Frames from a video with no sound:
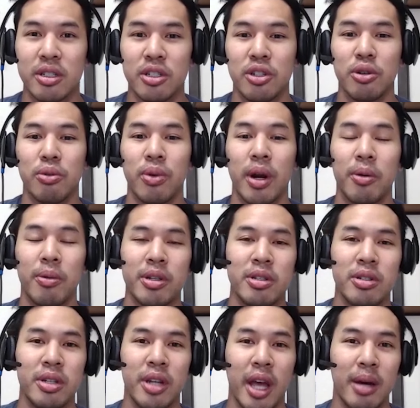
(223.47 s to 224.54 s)
So when I went
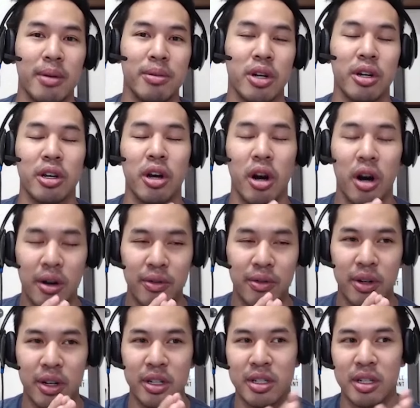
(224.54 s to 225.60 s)
to an Amazon
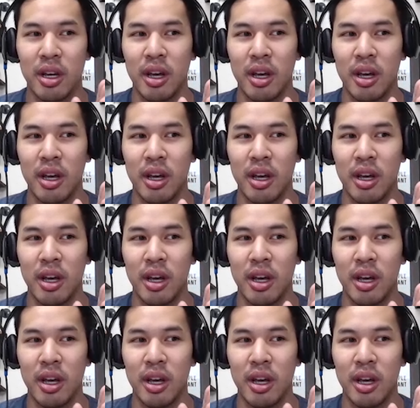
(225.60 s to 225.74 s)
conference,